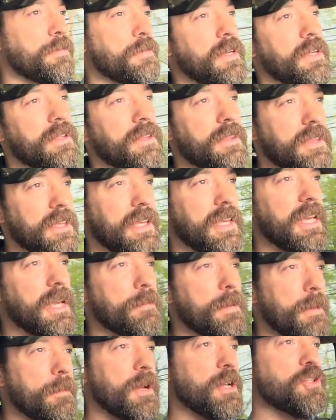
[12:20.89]
But thinking
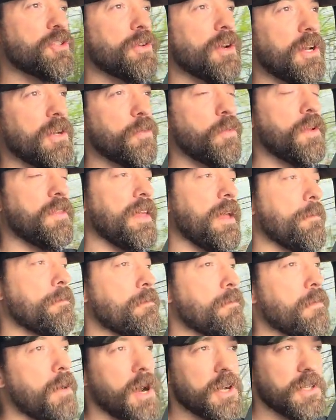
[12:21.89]
about my truck with a
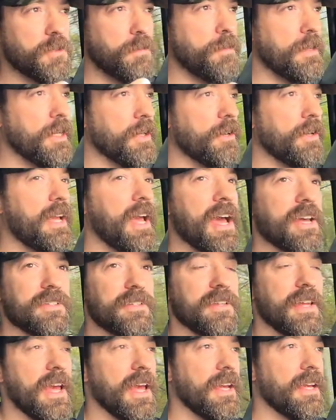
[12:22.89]
much bigger
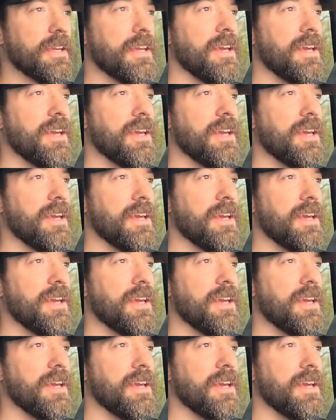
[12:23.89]
gas tank,